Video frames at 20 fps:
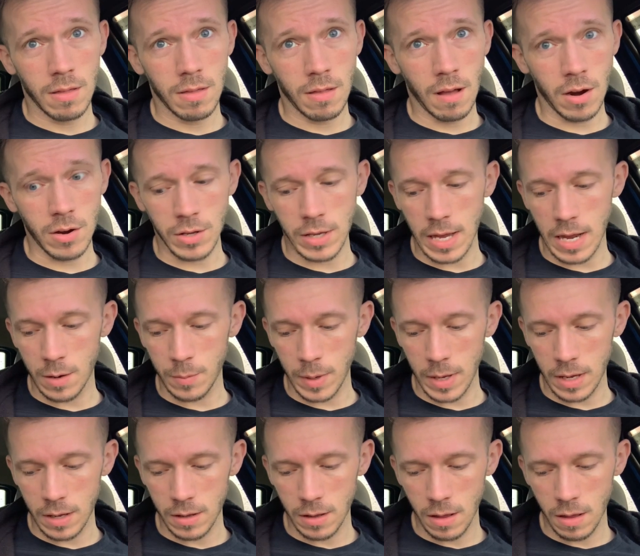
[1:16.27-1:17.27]
Are you kidding
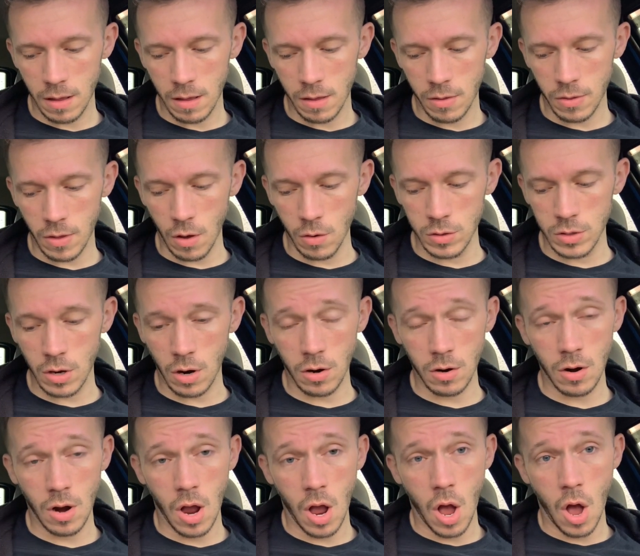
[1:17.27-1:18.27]
me? Those
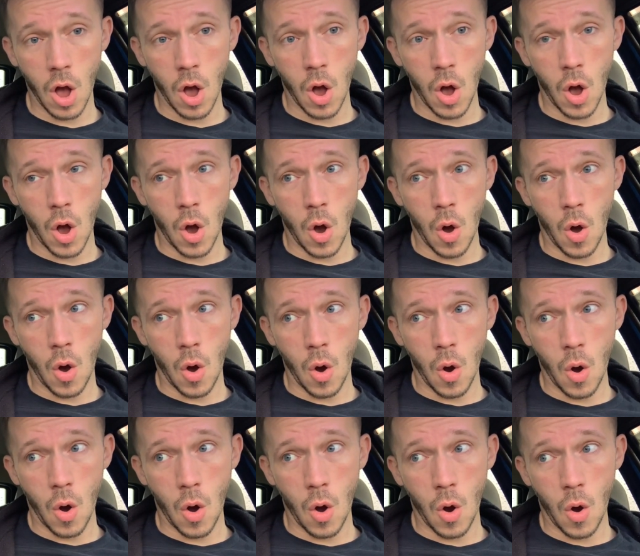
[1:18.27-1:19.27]
are,
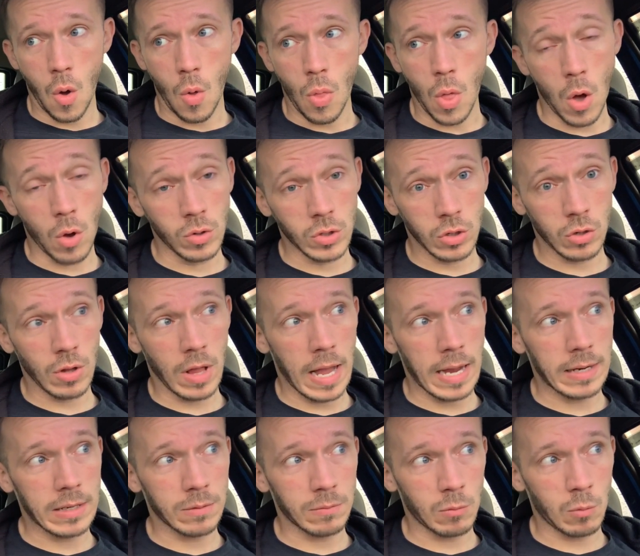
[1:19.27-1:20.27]
those are
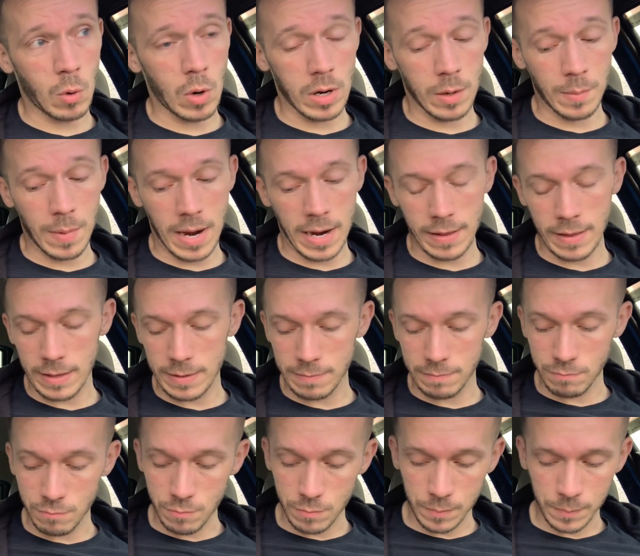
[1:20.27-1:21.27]
like one of my,
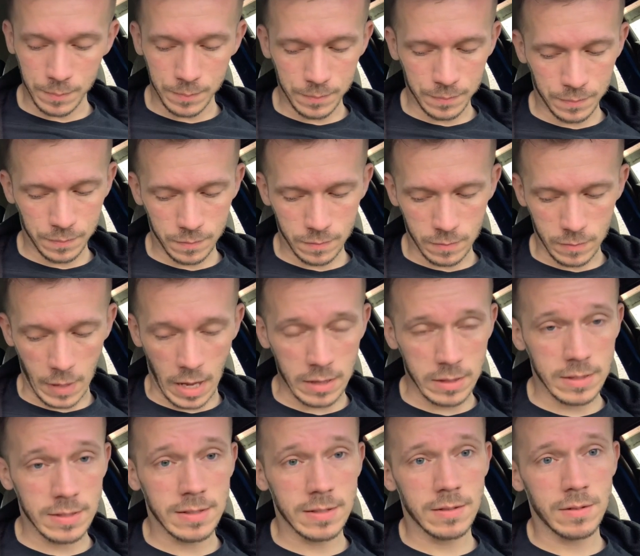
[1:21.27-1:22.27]

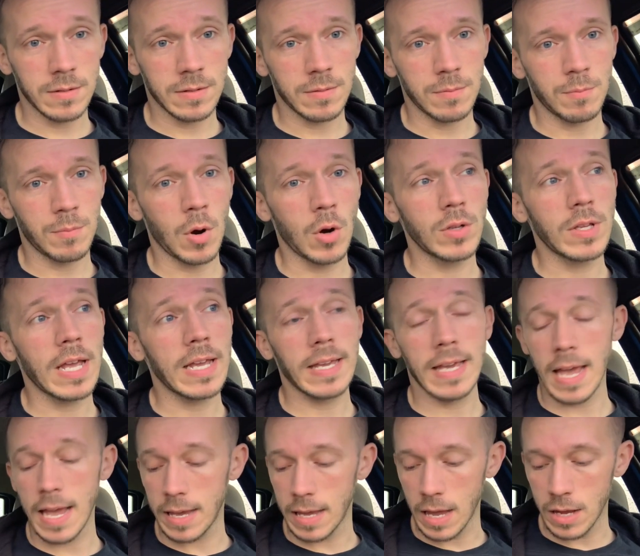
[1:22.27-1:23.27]
that's birthday
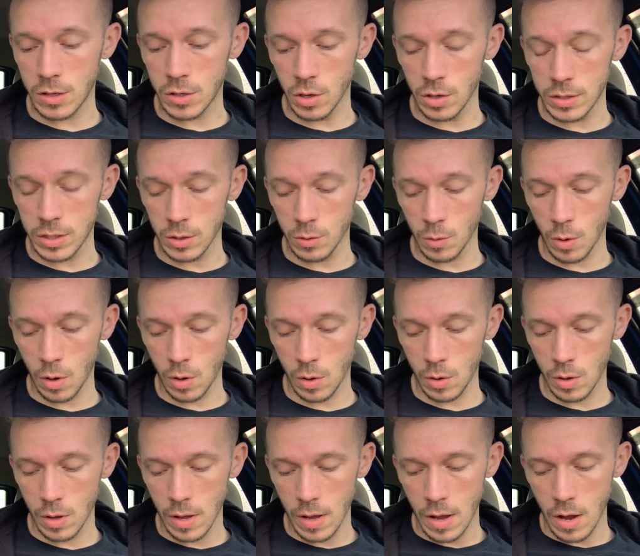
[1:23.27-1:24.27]
cake and Tootsie
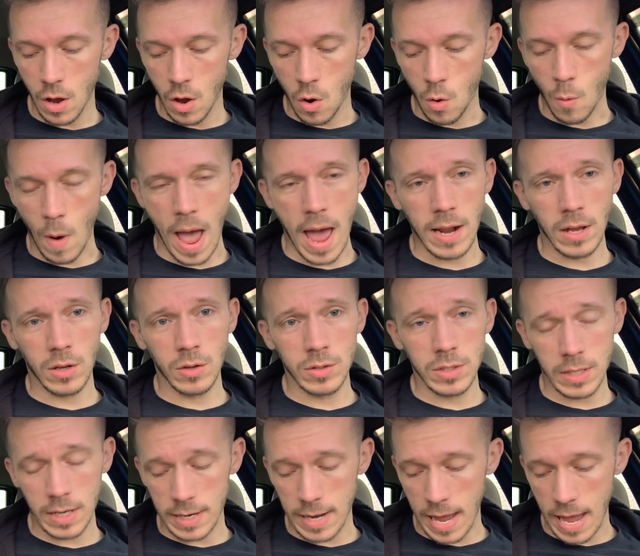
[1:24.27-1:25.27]
Roll, Radical
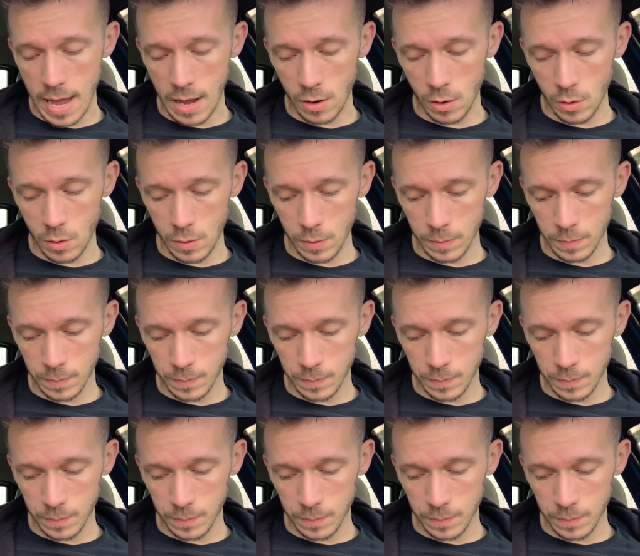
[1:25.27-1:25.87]
Skedaddle,